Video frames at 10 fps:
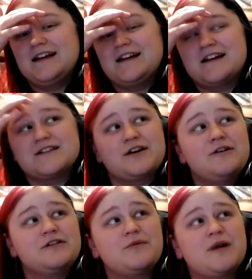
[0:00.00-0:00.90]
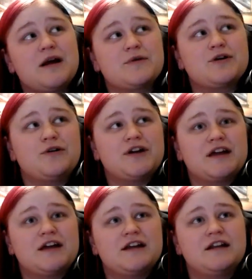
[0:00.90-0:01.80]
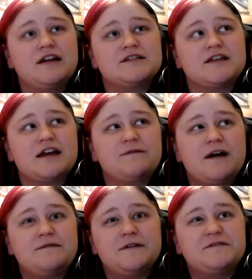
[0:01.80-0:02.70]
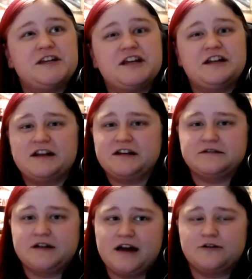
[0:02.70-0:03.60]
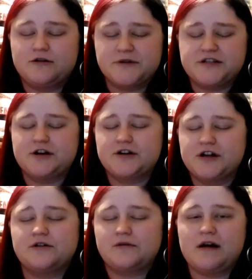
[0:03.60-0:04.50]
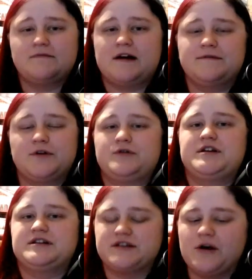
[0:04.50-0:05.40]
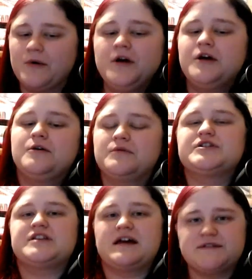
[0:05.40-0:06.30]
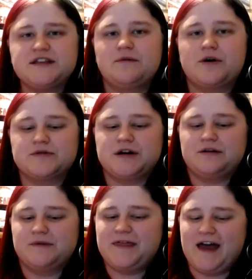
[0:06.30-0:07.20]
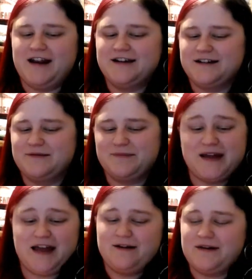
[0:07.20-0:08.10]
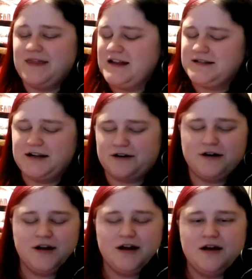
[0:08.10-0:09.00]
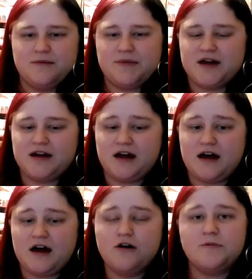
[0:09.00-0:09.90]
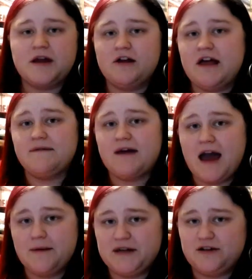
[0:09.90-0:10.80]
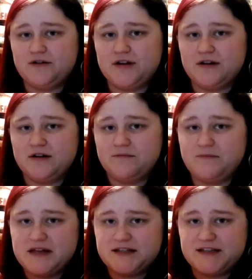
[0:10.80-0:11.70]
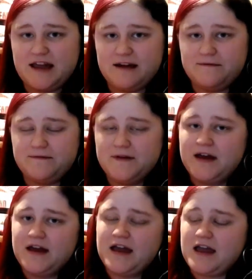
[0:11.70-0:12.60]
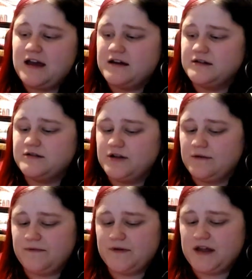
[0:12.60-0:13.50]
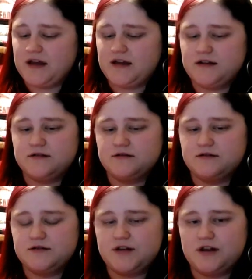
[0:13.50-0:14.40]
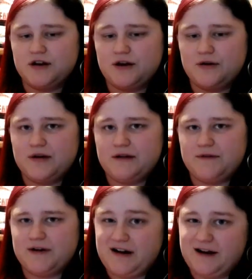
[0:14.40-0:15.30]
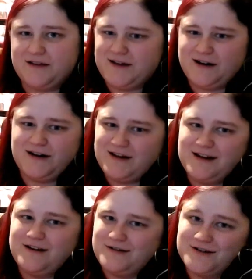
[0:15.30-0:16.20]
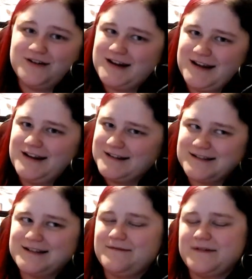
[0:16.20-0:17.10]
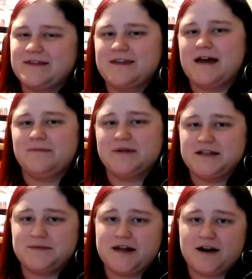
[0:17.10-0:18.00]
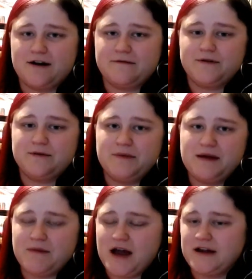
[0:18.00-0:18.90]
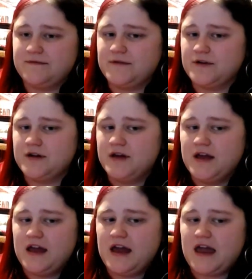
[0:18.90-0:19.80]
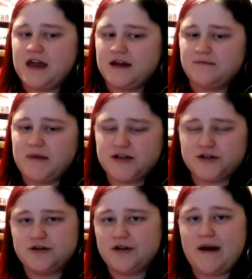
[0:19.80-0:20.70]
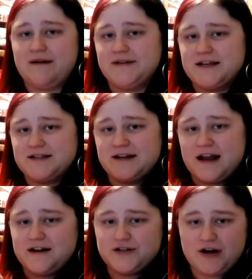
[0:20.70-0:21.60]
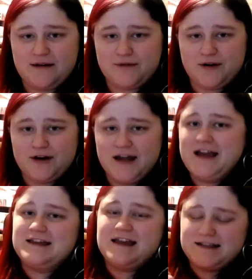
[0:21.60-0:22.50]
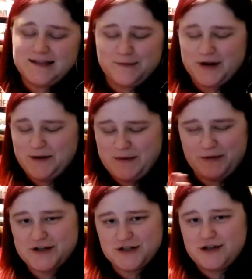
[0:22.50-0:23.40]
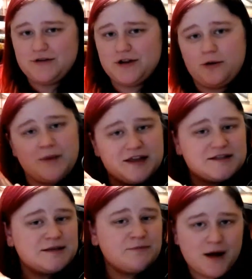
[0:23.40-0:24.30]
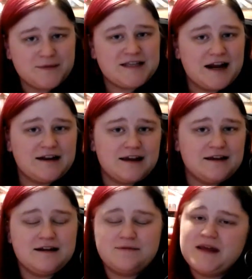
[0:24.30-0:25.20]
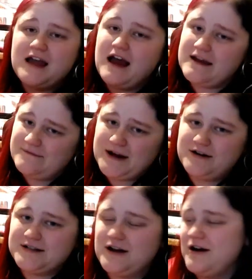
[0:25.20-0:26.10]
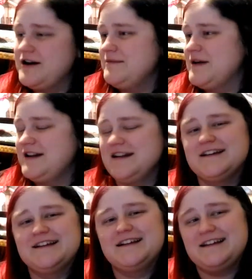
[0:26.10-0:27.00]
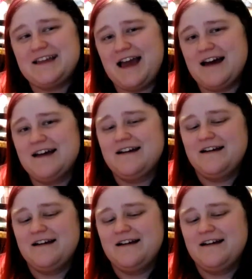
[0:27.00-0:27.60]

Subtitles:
Because currently when I'm recording it, it's like 5:15, and I normally start dinner around 5:30, so we'll just have to see what goes on with that. But anyway, that's dinner. But I hope y'all a happy New Year. Be safe, and don't forget to, you know, if you're out there, you know, drinking and stuff like that, please be careful, be mindful, and make sure you have a designated driver. Yes, I'm going to be preaching to you a little bit. It's the mama side kicking in me. I am very sorry, but yeah.